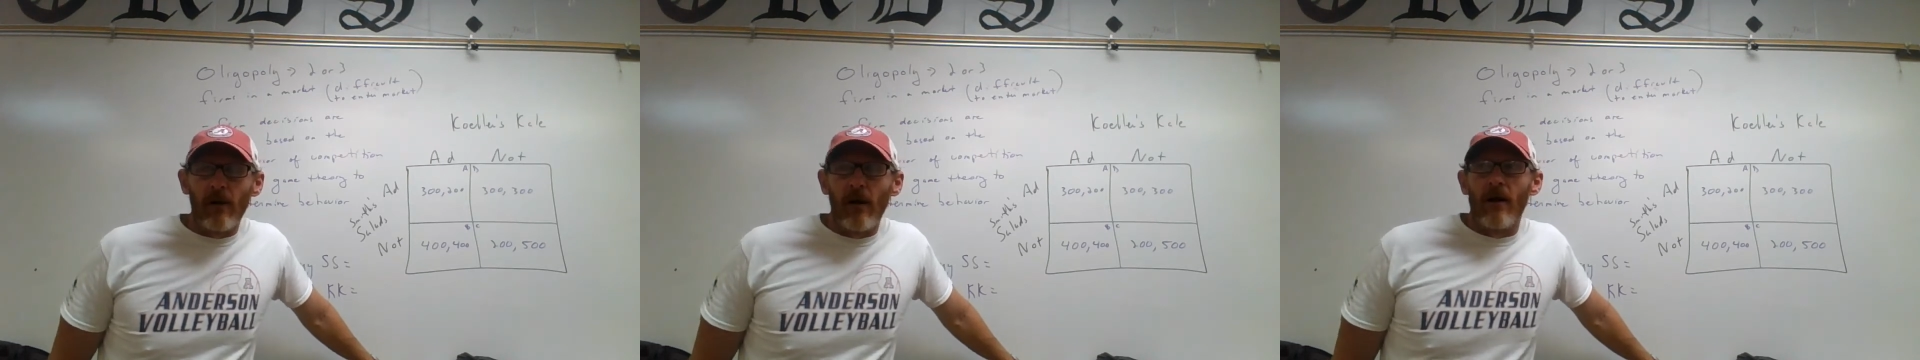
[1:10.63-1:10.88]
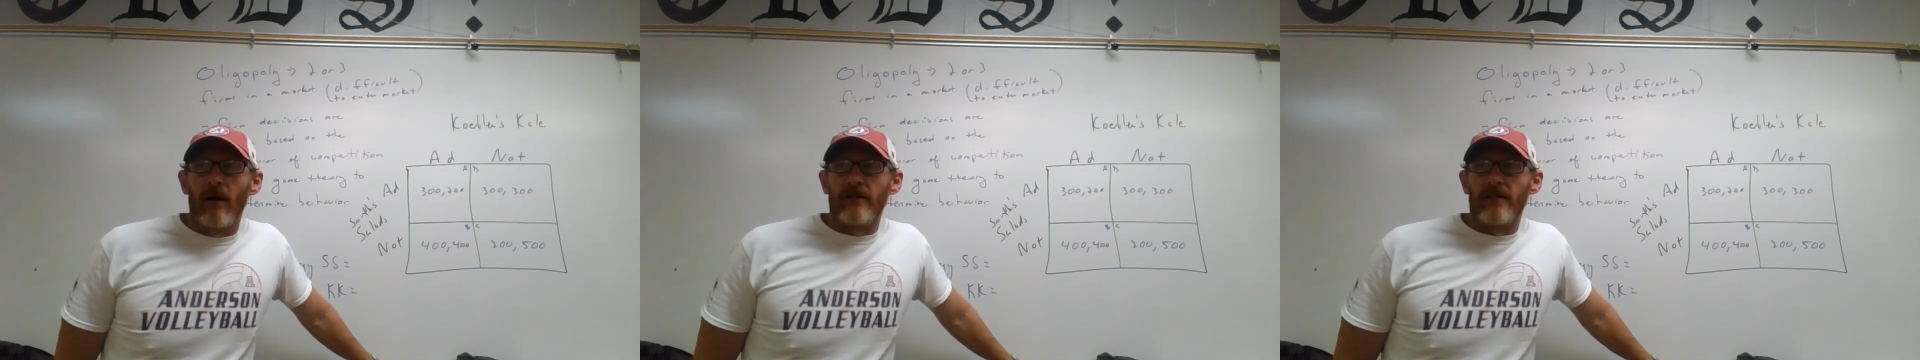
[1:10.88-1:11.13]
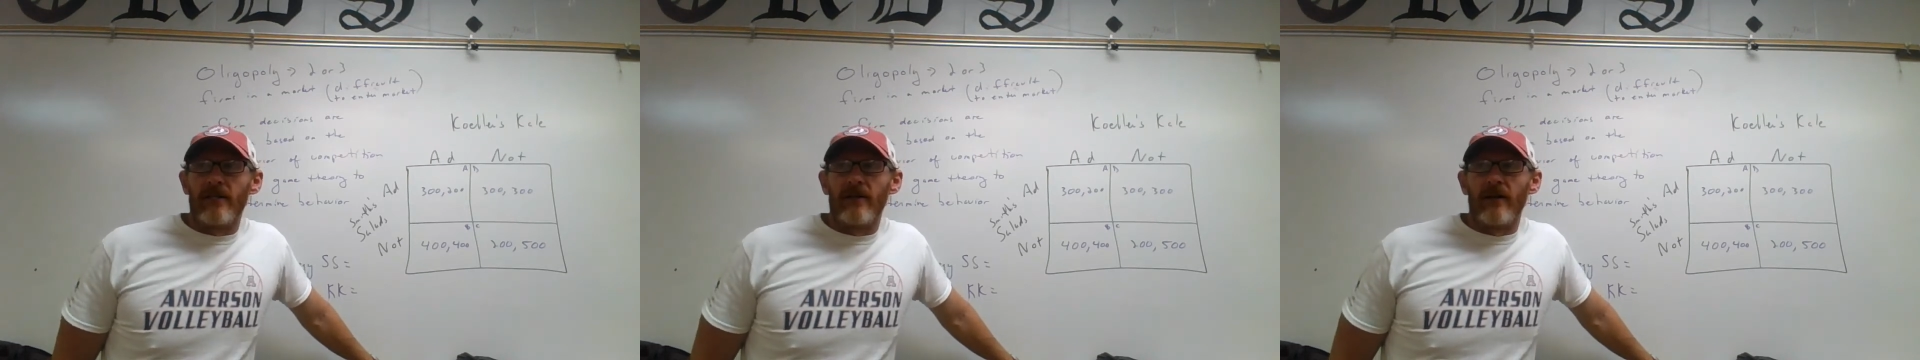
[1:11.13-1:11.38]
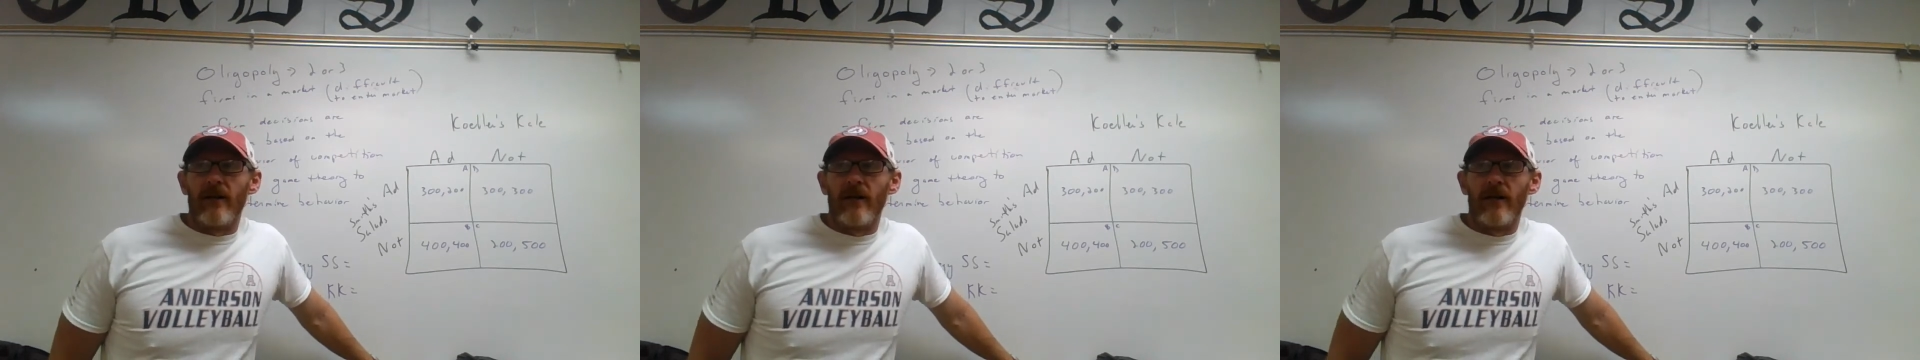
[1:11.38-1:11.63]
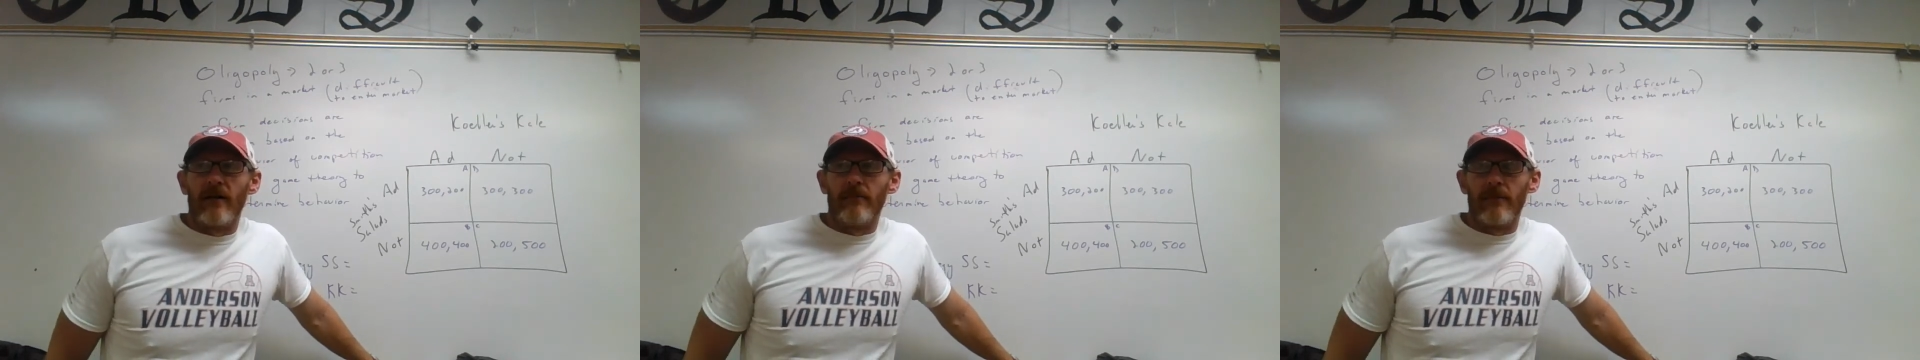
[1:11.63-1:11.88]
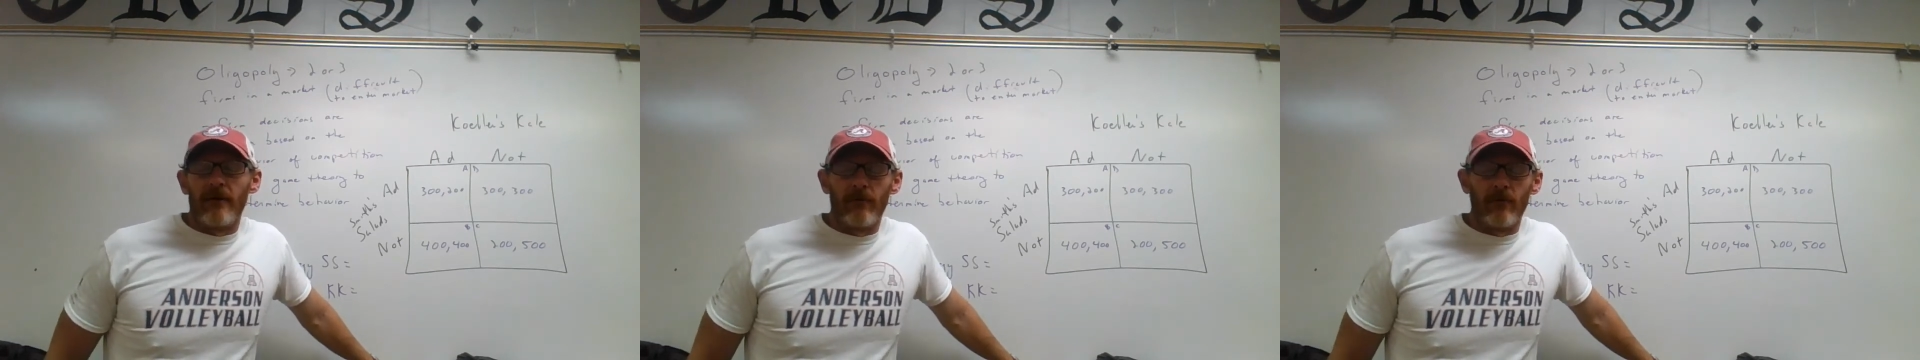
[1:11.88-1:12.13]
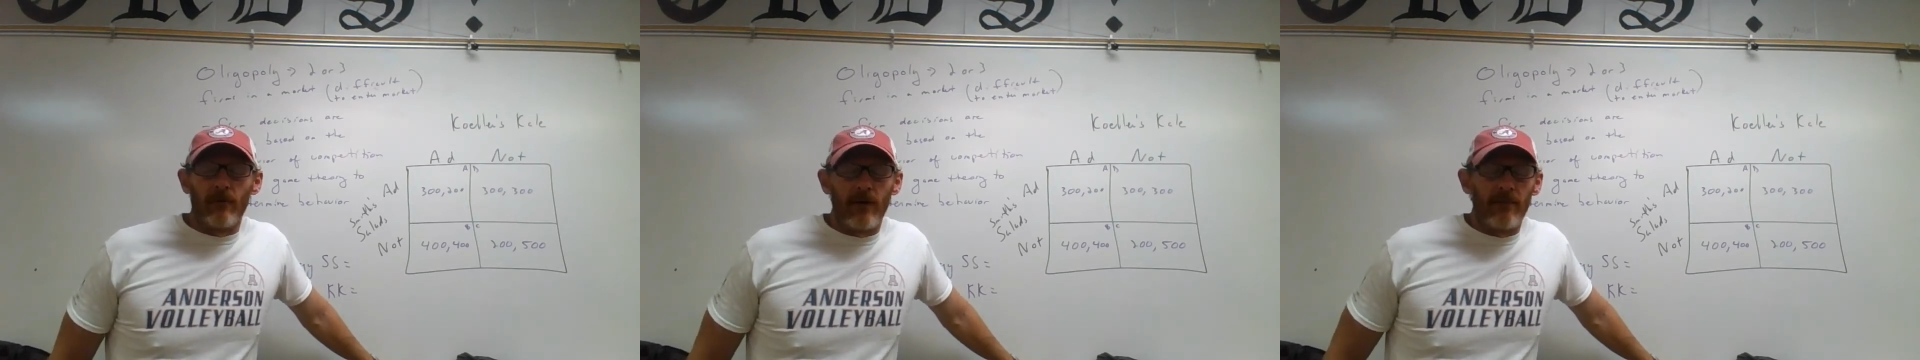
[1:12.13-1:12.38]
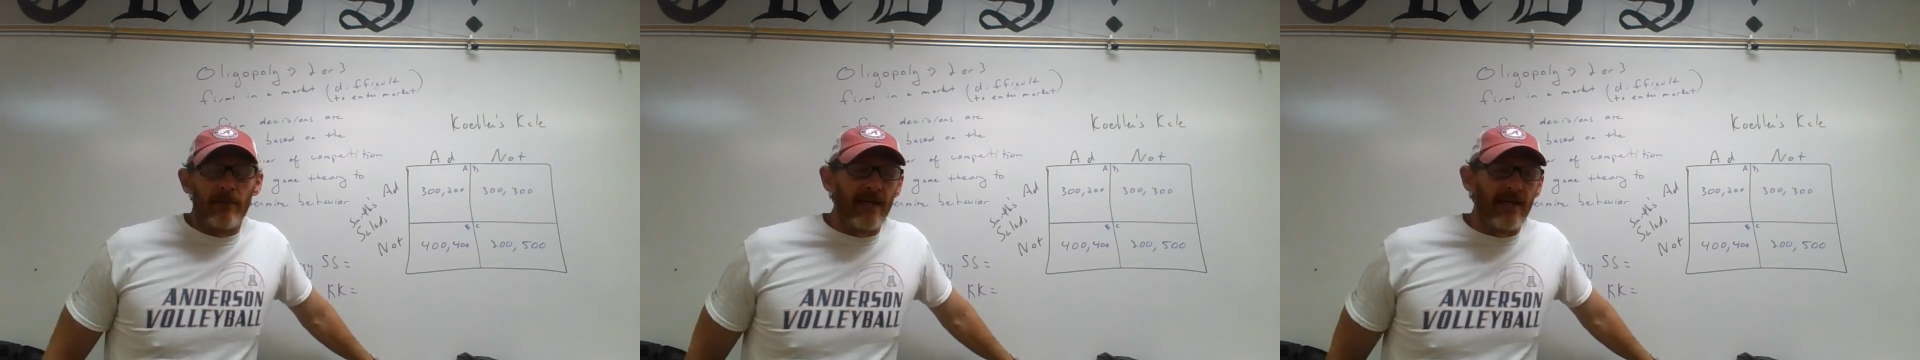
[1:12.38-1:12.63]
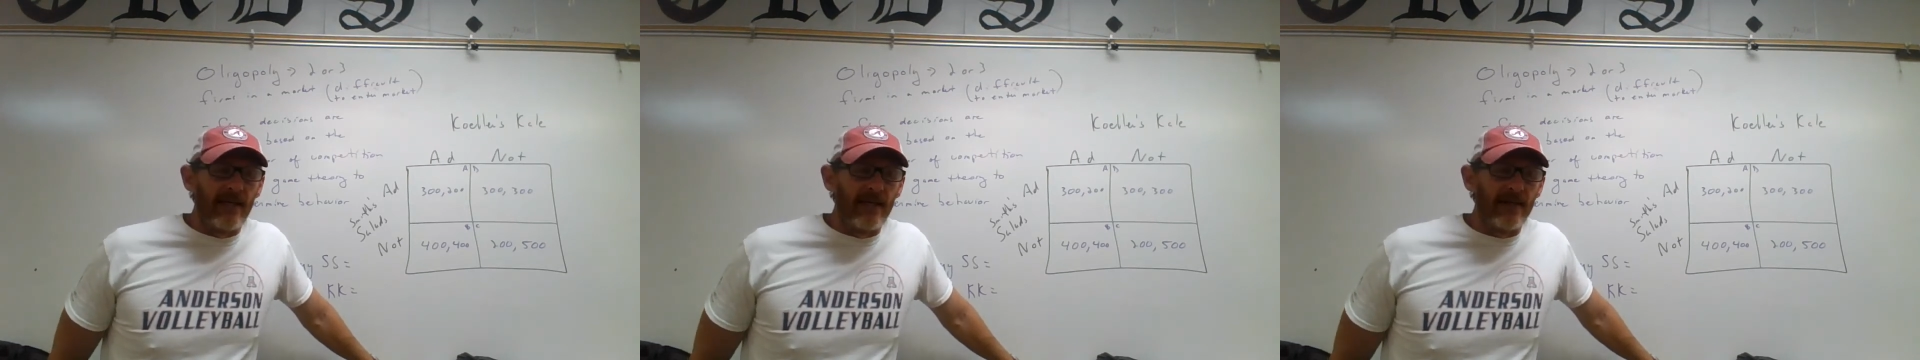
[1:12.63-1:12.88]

Obviously, and when I'm making this,